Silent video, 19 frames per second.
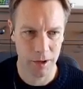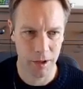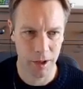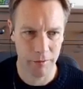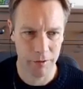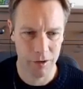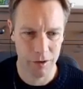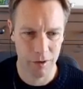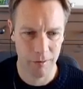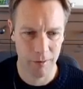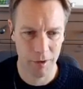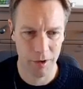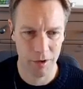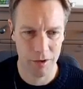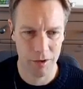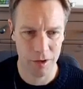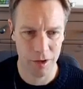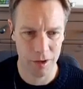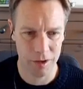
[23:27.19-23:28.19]
Every time I
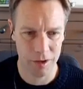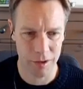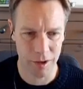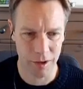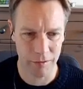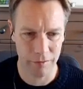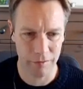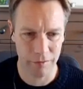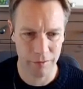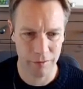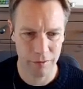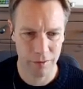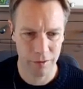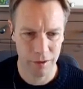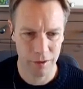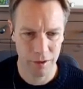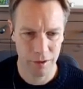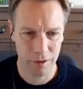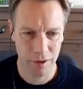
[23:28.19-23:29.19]
used unsafe,
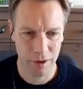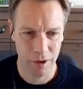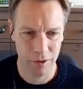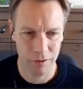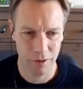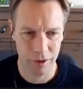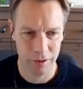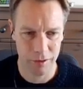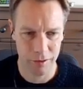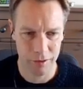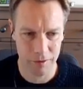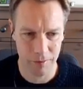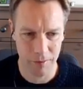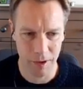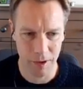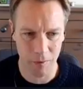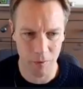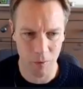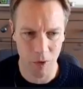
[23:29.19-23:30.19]
I tried to
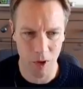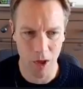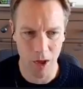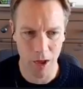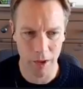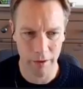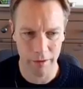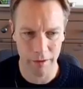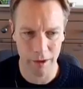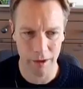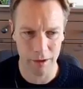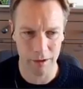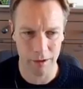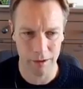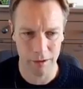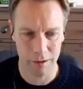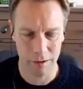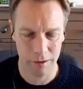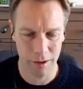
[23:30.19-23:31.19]
explain why I think
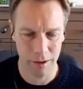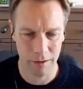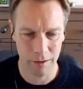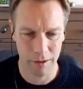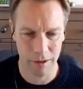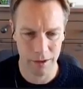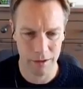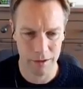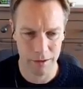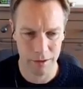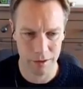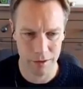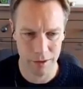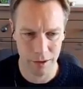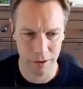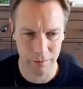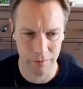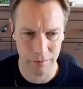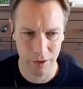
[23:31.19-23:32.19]
that thing is
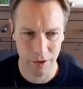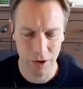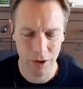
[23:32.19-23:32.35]
unsafe.